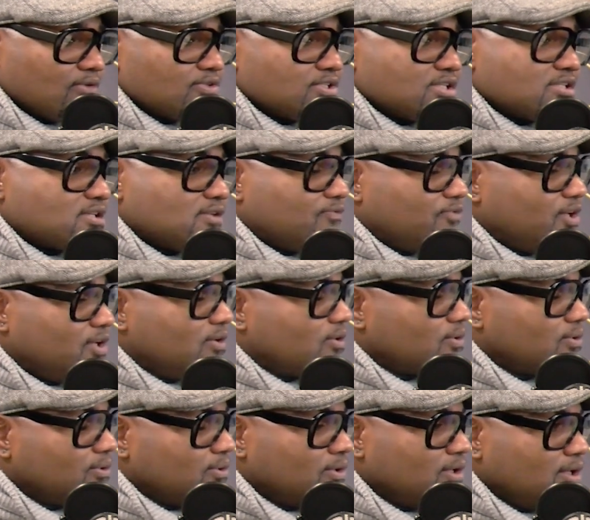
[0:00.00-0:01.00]
just a
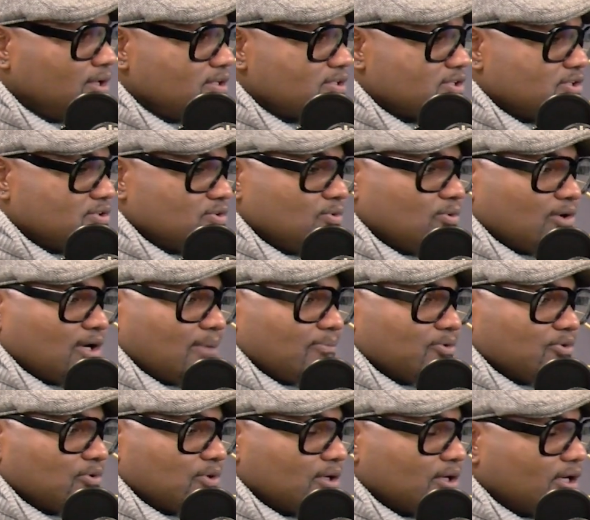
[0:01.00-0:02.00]
vehicle to do what I'm
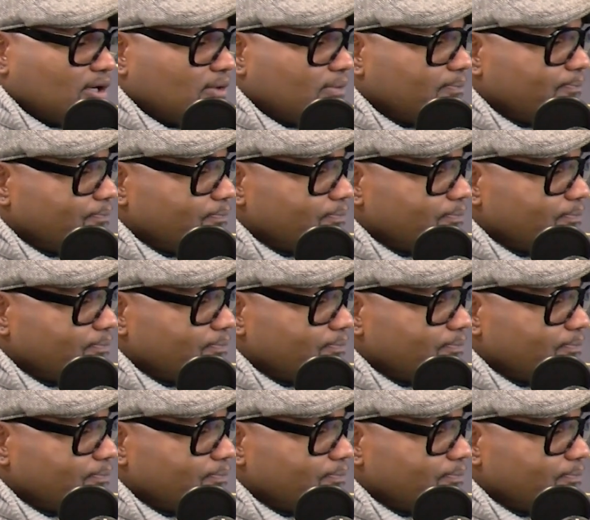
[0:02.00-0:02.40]
doing now.